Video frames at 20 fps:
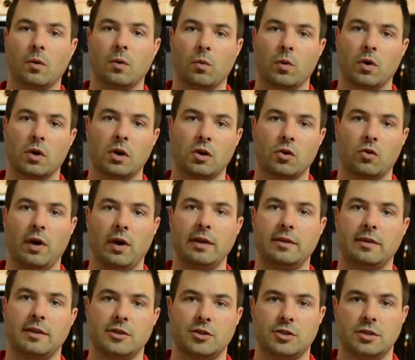We're gonna
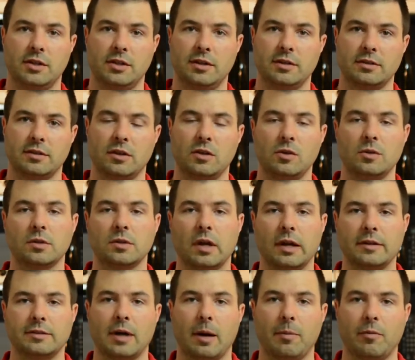grate this cheese and use it
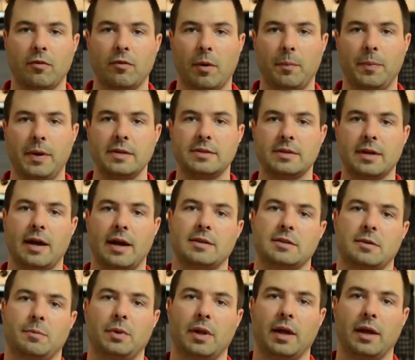on top of our pizza as
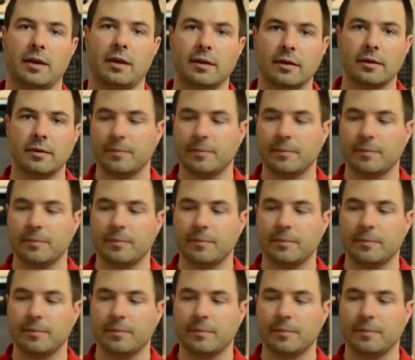a blend.